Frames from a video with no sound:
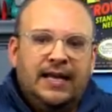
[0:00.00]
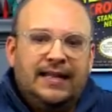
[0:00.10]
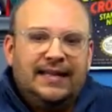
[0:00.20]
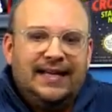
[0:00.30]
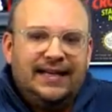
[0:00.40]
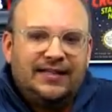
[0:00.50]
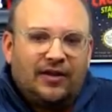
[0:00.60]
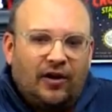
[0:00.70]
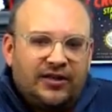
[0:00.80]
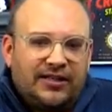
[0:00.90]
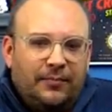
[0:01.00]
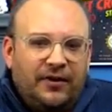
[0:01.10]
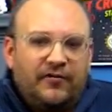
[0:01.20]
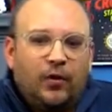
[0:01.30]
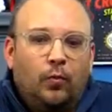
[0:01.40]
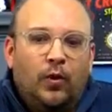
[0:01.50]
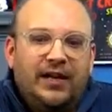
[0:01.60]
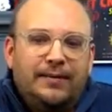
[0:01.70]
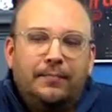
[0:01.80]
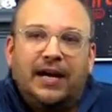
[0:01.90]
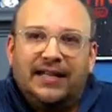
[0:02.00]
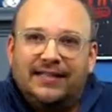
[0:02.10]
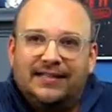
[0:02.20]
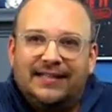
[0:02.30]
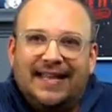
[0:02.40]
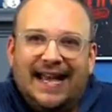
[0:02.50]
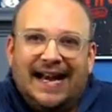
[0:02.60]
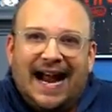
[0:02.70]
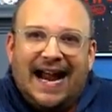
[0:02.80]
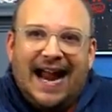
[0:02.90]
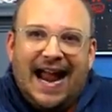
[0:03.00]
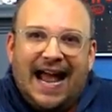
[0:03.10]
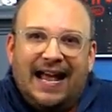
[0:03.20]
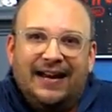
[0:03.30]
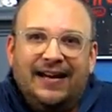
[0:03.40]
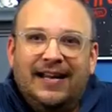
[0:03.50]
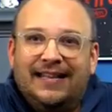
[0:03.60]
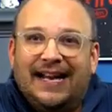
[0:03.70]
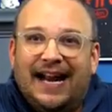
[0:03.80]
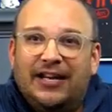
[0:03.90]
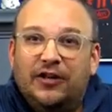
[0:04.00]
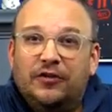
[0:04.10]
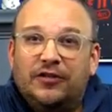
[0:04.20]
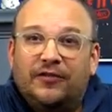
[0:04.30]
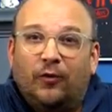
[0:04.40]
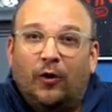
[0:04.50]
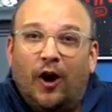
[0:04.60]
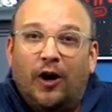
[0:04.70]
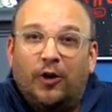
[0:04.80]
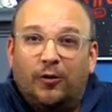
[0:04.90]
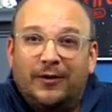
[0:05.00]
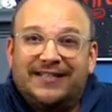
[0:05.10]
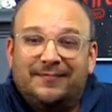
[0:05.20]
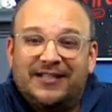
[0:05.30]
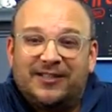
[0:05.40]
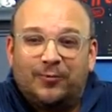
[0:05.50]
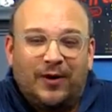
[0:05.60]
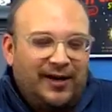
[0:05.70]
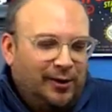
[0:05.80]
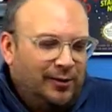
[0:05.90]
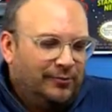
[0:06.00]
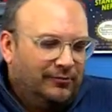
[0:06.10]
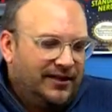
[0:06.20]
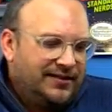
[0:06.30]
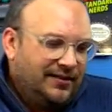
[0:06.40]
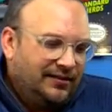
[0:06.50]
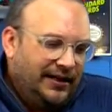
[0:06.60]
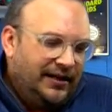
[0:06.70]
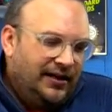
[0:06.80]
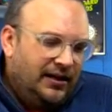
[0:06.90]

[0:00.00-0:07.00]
These are some of the wooden buttons that I had that I used for our Christmas sweater recently.